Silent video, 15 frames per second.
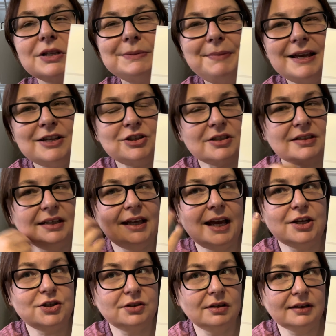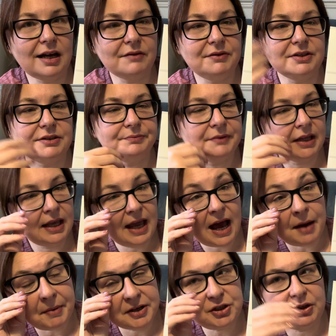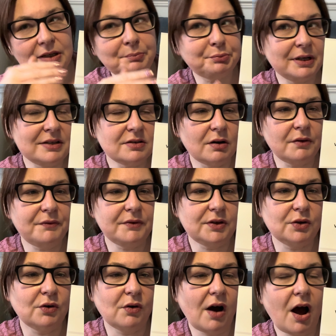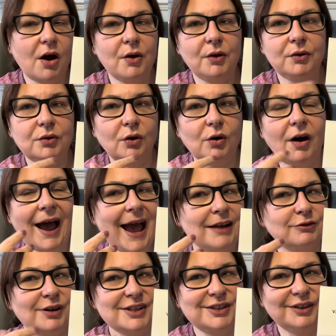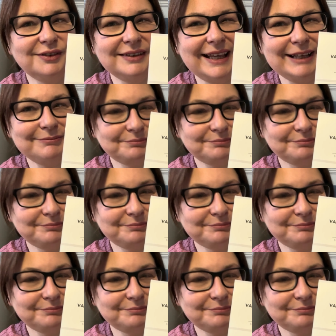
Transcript: spares just in case you're not covered. And most you could print off your own or handwrite it on there.